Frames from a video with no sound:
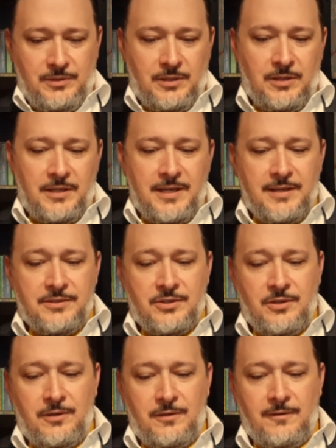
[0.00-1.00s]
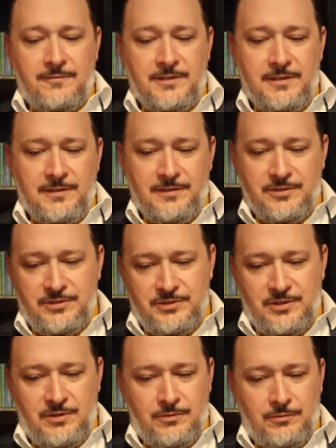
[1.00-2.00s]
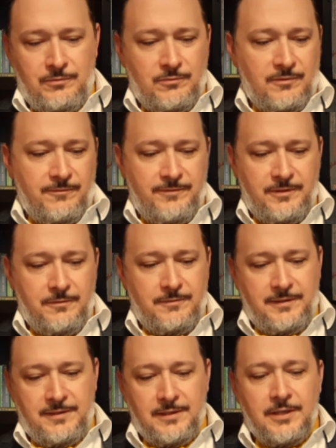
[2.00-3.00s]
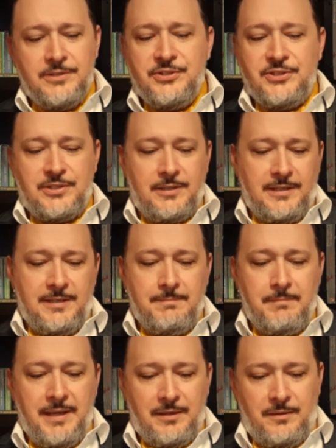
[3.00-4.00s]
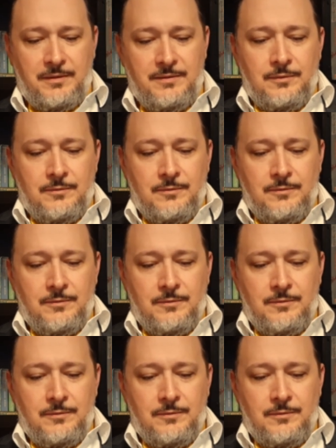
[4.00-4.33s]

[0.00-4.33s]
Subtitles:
the lines carved into the stone were filled with an unsullied metal,